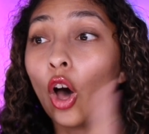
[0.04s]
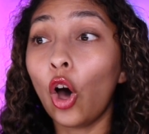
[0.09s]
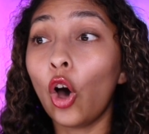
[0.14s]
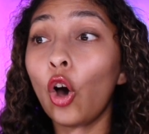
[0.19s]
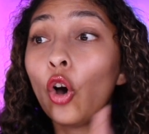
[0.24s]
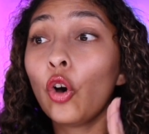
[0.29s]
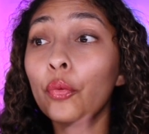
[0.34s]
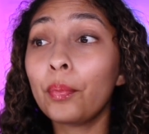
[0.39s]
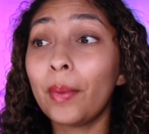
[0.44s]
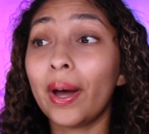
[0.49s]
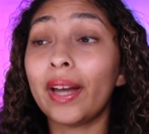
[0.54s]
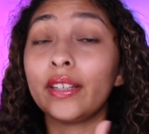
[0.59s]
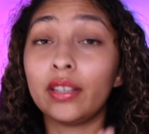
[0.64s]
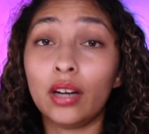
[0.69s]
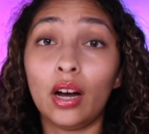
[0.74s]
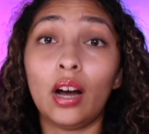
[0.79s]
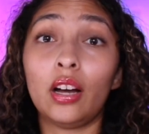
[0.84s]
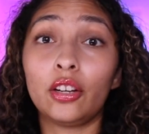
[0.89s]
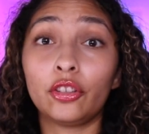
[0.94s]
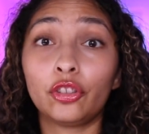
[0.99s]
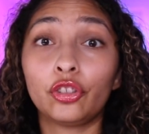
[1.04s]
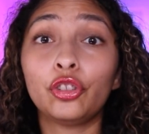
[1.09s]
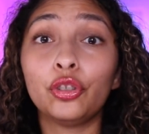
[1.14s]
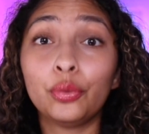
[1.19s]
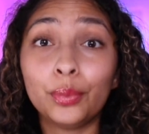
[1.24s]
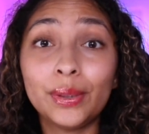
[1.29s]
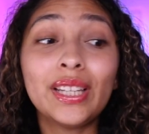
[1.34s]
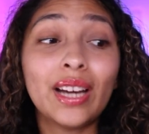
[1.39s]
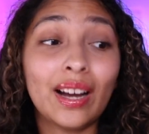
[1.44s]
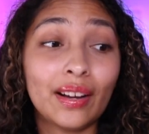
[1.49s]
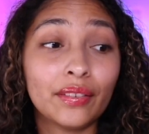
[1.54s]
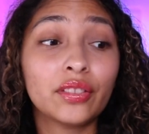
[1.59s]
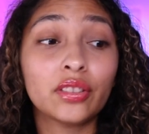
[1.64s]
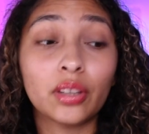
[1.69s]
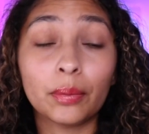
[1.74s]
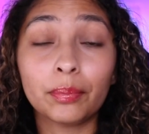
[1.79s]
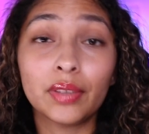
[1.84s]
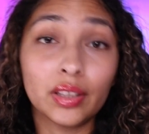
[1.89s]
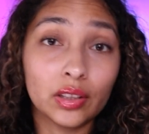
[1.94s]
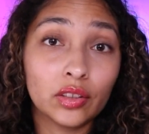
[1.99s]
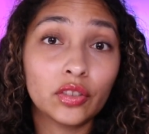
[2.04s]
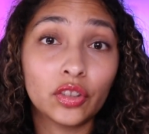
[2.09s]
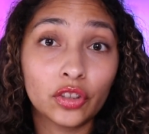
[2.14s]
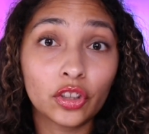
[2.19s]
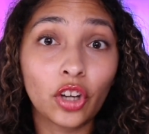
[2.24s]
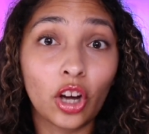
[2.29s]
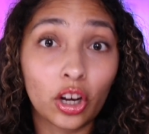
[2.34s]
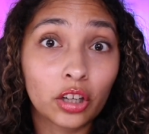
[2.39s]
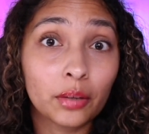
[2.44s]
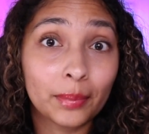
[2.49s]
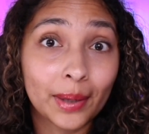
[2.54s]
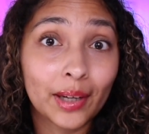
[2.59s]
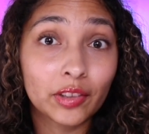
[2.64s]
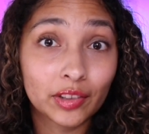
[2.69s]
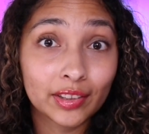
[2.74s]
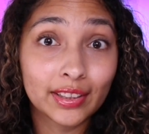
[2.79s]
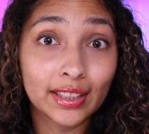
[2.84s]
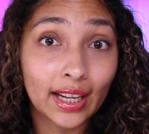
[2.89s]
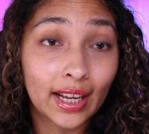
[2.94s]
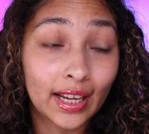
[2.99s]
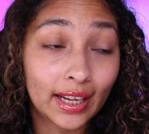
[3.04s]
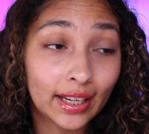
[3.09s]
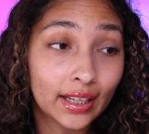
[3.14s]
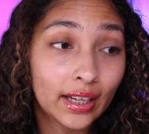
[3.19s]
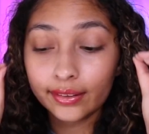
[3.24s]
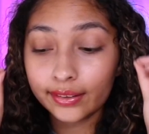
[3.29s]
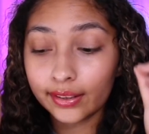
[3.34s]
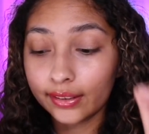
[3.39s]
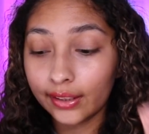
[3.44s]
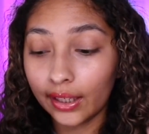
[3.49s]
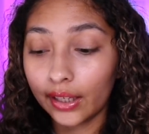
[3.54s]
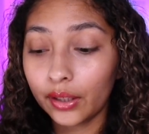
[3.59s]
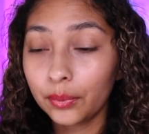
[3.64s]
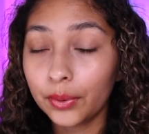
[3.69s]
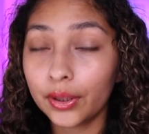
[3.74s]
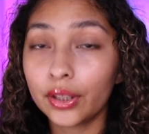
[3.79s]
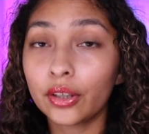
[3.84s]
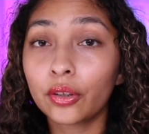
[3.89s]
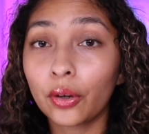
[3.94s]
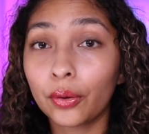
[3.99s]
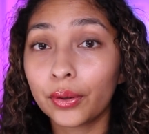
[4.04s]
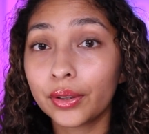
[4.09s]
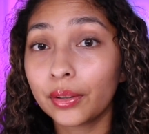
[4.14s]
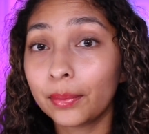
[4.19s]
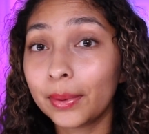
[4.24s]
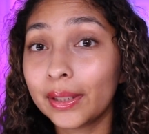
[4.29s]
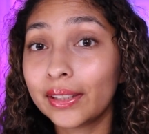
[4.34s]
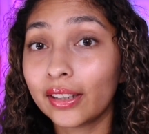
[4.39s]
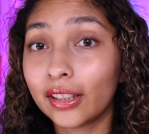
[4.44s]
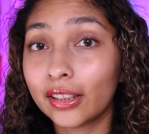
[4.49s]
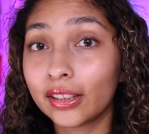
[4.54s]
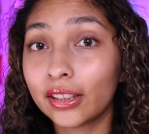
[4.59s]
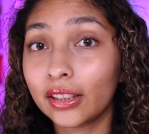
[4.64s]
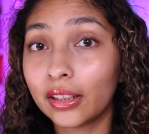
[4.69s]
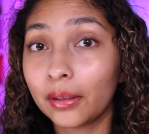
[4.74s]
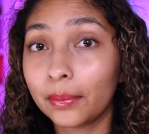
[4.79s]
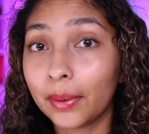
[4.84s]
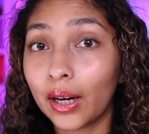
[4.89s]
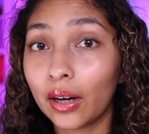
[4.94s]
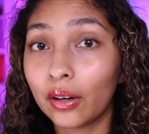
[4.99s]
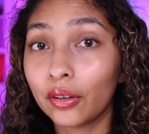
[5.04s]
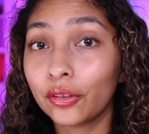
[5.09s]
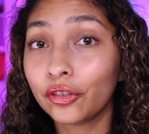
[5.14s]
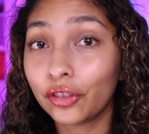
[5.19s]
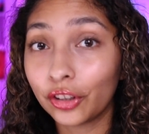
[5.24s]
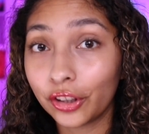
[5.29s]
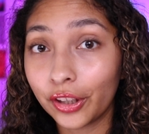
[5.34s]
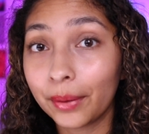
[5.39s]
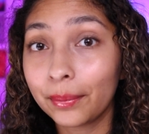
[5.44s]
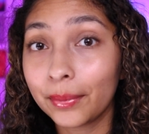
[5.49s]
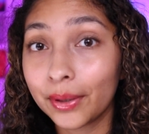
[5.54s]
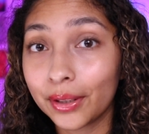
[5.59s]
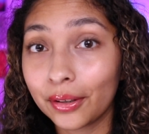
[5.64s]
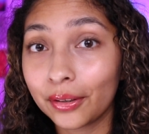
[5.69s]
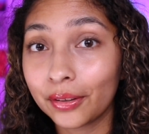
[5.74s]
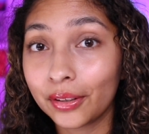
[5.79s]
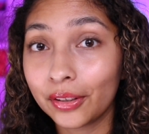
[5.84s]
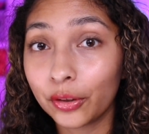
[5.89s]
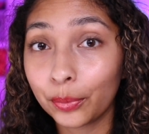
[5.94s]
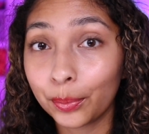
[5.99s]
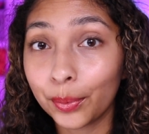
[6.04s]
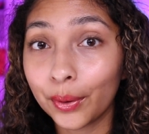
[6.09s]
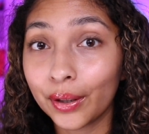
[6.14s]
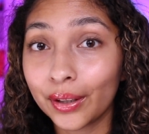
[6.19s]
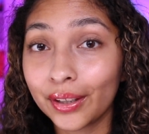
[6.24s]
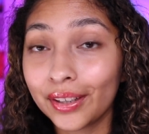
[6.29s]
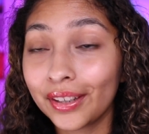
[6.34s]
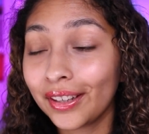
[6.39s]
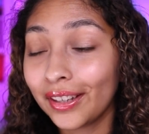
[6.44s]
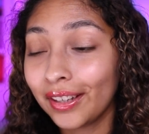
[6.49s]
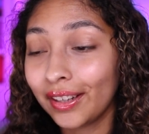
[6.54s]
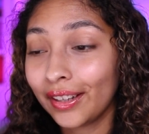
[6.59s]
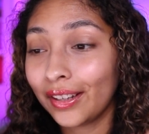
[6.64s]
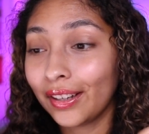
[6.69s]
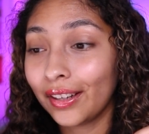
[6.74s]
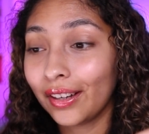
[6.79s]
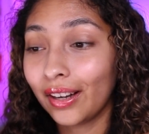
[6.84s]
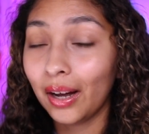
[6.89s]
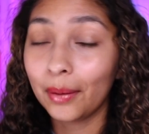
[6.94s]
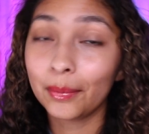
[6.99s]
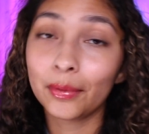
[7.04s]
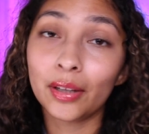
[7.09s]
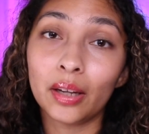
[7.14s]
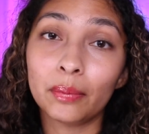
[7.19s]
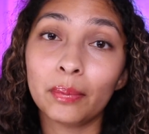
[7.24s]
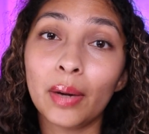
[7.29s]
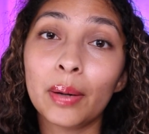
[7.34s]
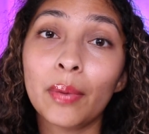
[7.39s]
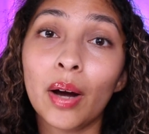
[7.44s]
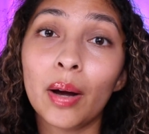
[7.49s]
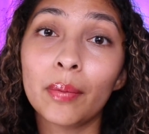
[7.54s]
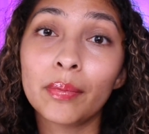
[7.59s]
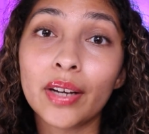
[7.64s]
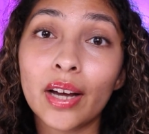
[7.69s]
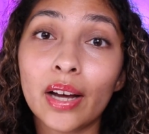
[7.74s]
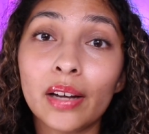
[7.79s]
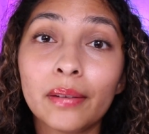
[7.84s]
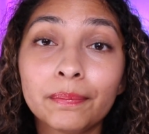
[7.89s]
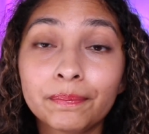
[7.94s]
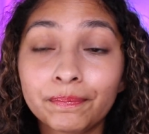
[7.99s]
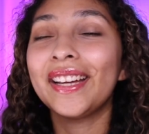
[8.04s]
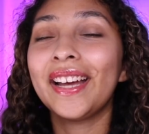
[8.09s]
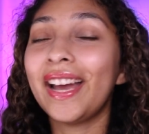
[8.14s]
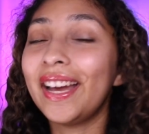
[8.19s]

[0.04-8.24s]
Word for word: Oh my gosh, do we have something to talk about today? Today we are going to be talking about Jennette McCurdy's book, I'm Glad My Mom Died.